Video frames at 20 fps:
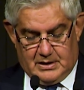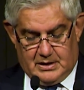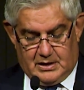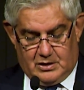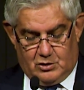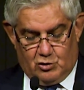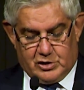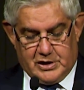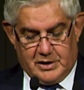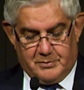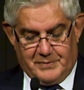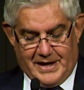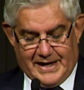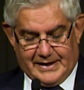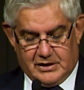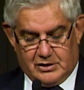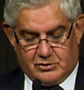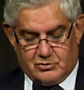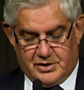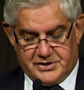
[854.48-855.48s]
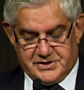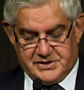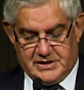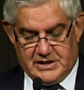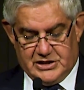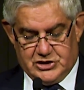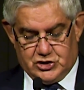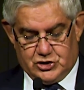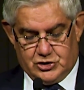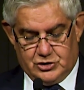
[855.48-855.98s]
Looking back across
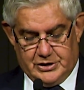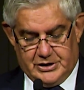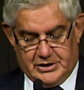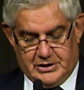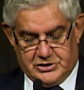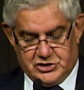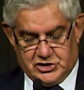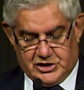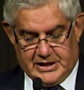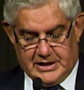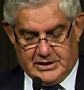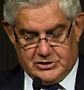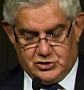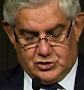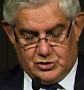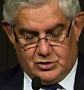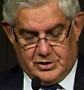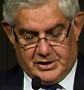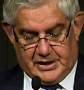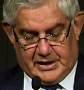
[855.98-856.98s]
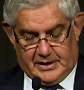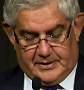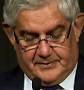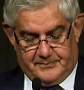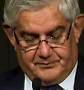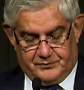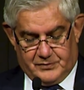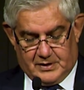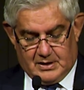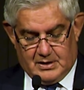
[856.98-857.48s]
this shared journey,
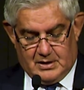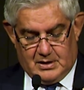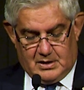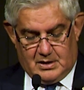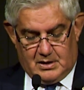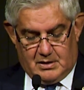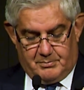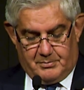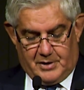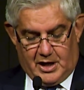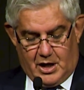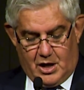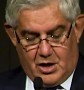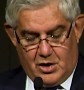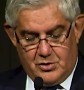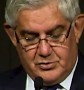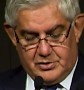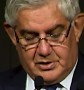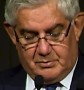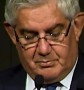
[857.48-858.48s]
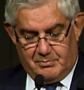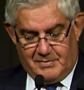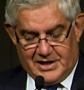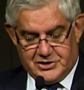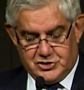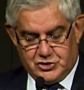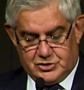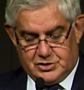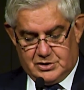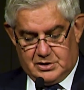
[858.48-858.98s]
my own and
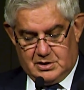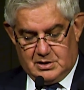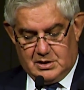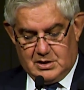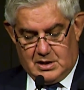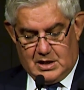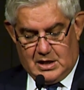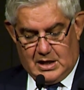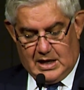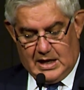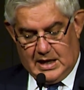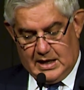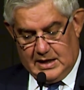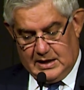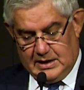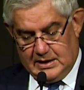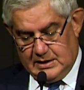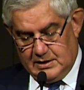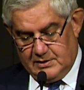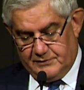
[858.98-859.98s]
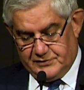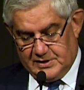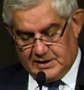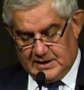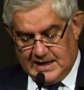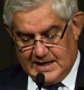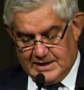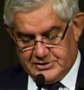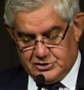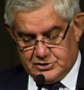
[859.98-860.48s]
much of the
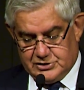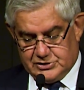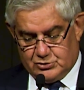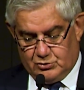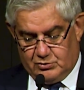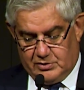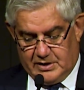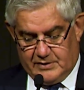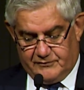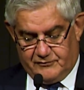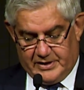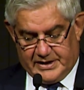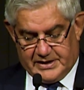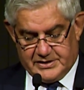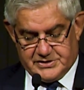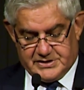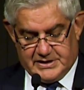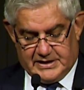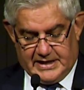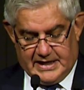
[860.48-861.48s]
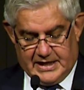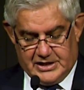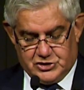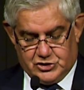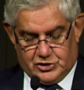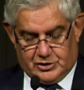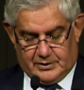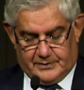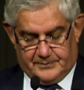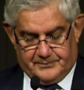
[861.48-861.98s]
larger story of
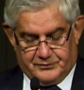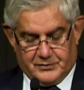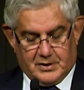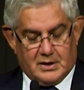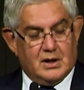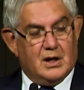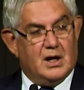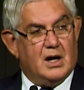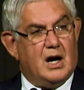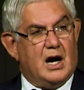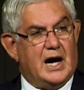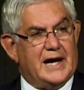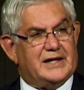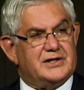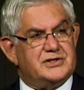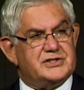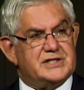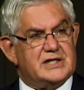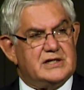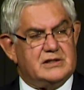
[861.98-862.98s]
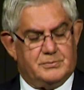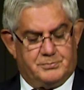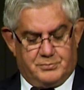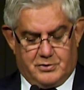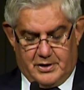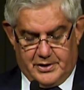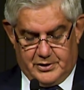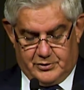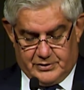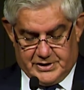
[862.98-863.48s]
reconciliation, I can see the
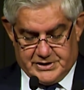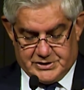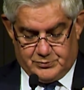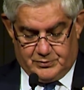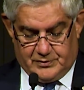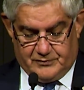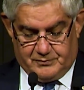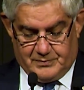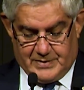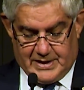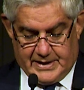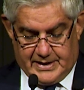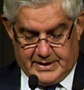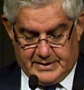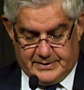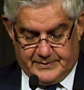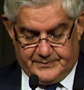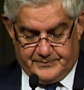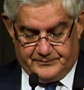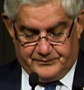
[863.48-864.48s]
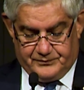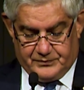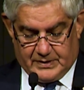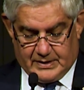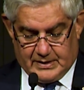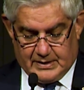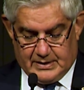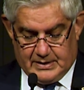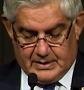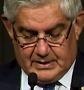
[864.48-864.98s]
progress we've made.
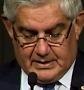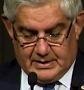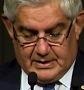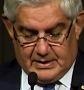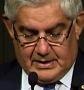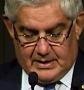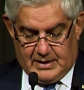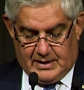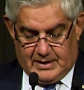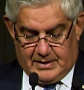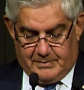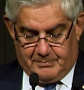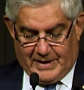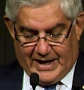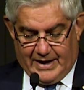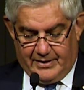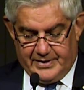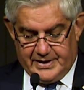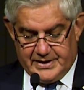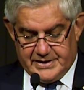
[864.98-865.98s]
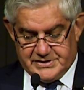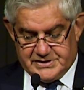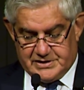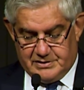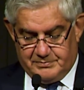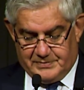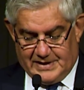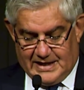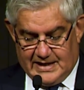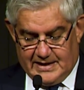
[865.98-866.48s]
Barriers
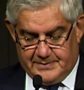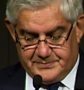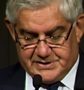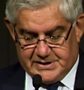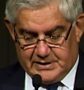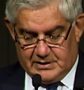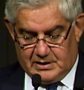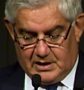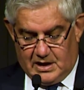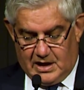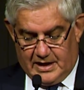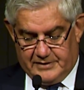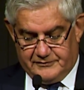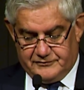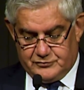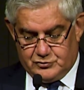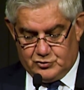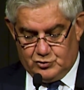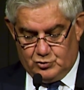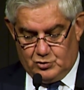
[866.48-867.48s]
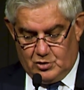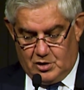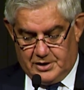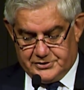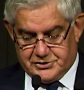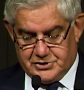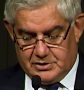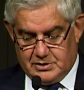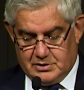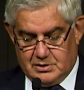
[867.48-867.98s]
and barbs in life do
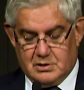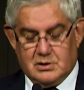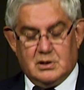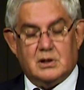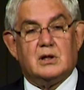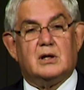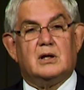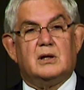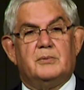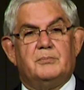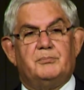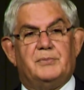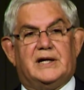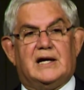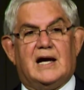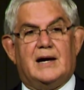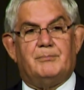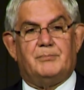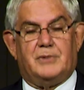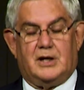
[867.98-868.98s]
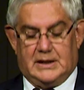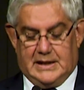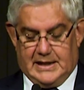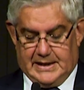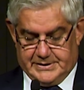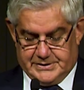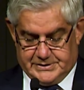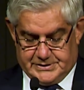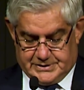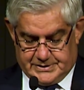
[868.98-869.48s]
not become
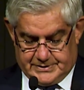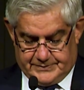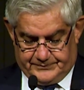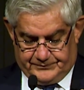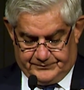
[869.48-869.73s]
bollards.